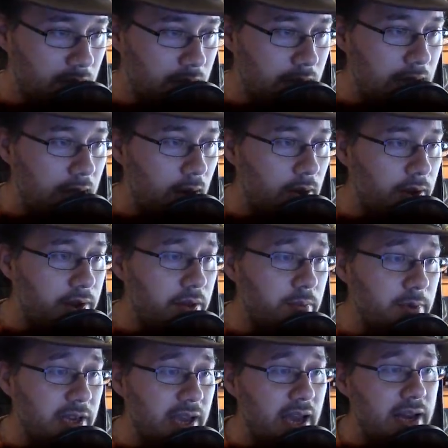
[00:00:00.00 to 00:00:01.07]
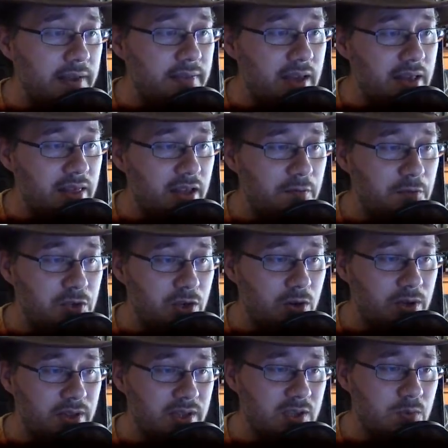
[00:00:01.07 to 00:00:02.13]
Now, another mechanic that they've
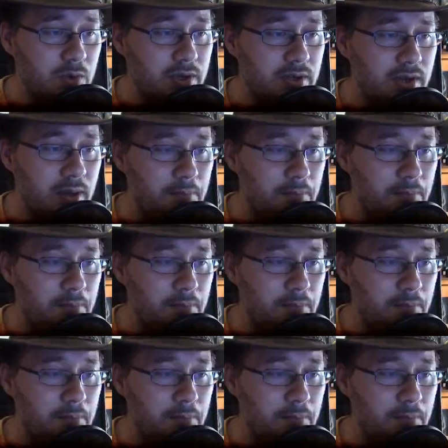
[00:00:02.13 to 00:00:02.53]
shown, and this one,